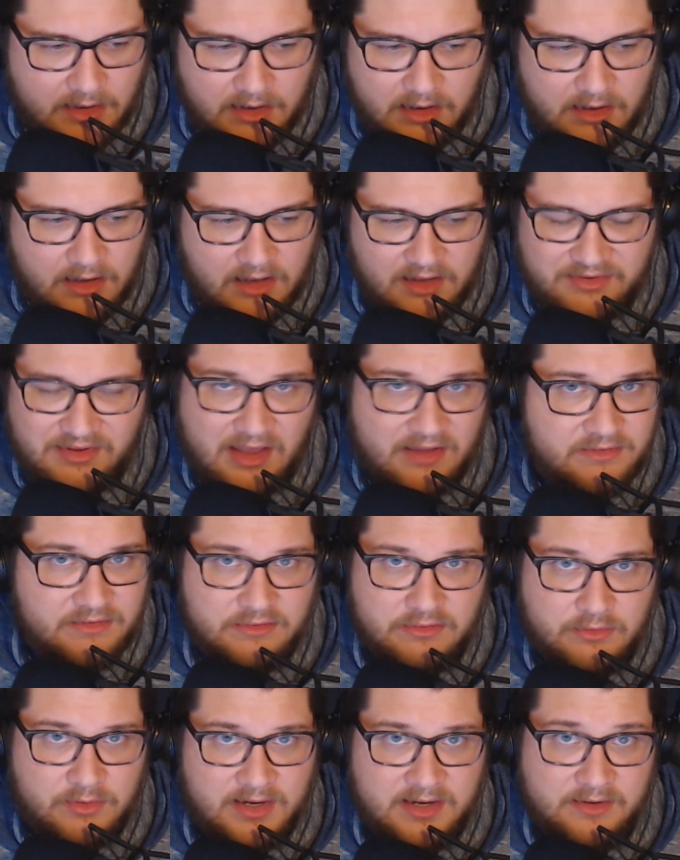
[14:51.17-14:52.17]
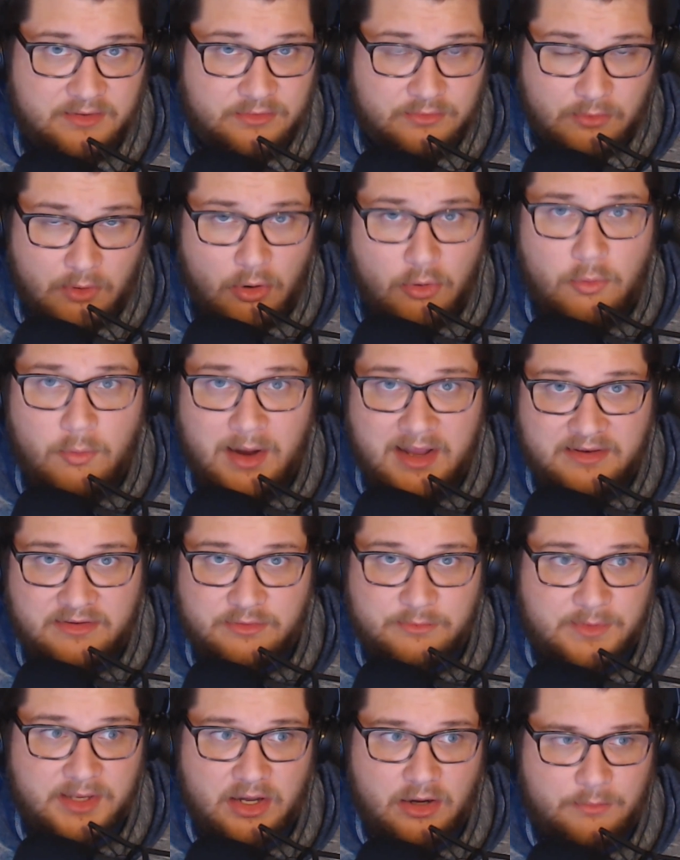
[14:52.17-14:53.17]
Assassin's Creed is throwaway to
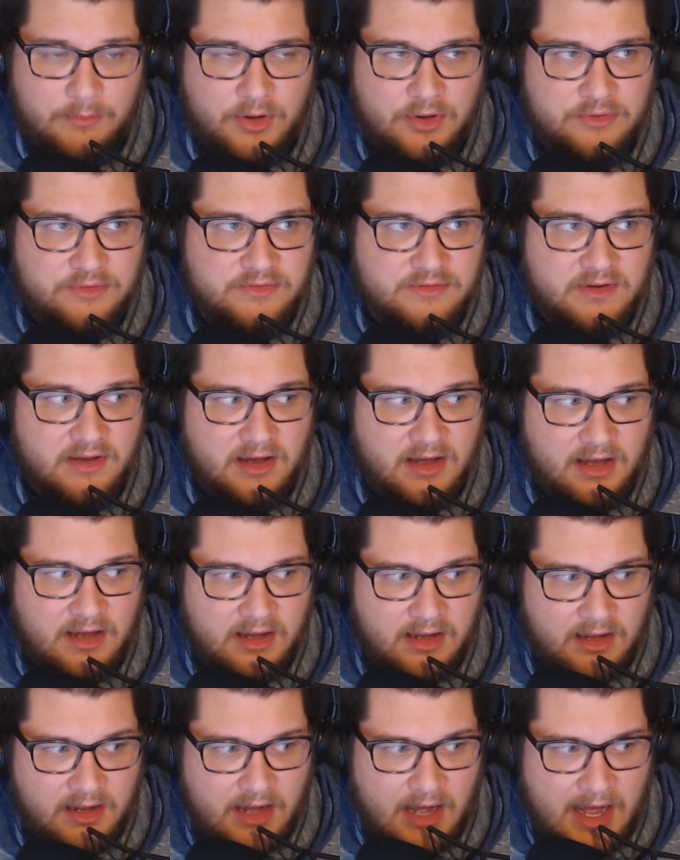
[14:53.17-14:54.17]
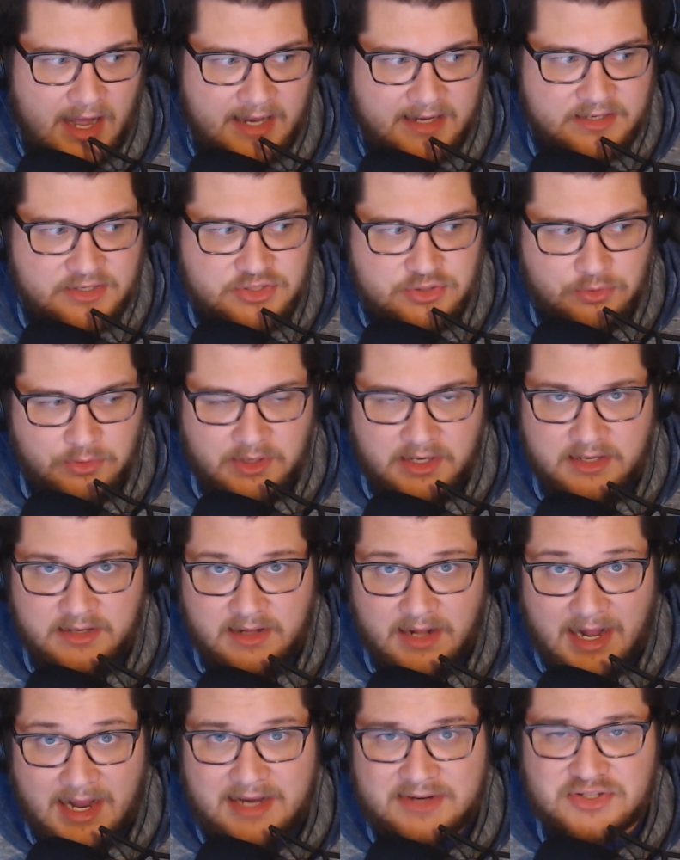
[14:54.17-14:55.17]
me almost. I
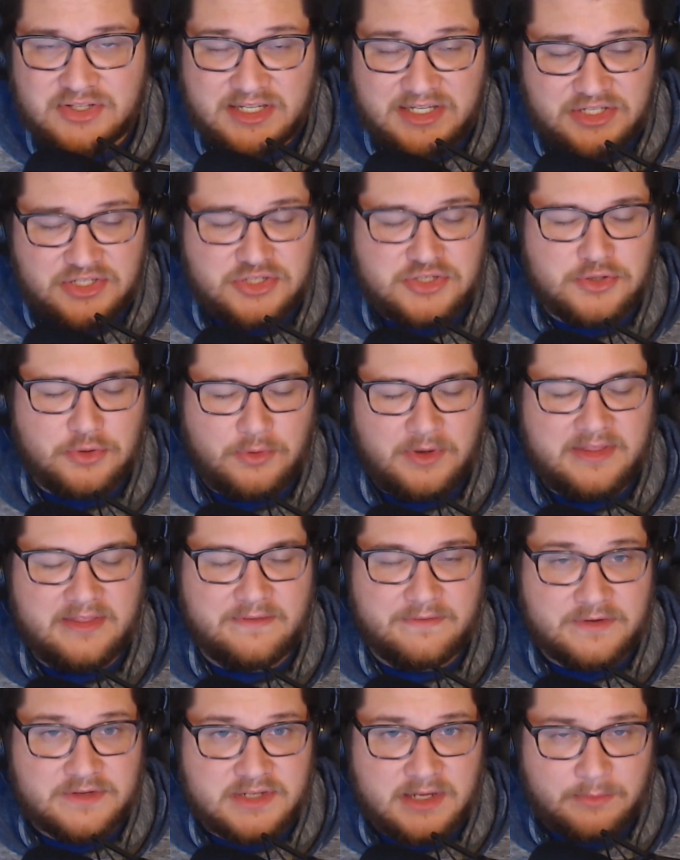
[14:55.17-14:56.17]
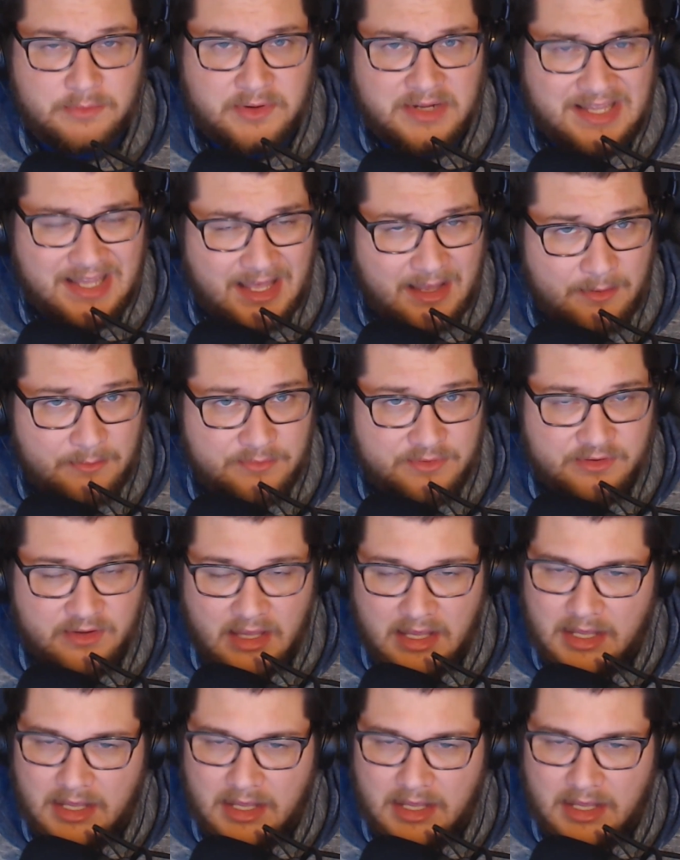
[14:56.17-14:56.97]
actually enjoyed the first couple games.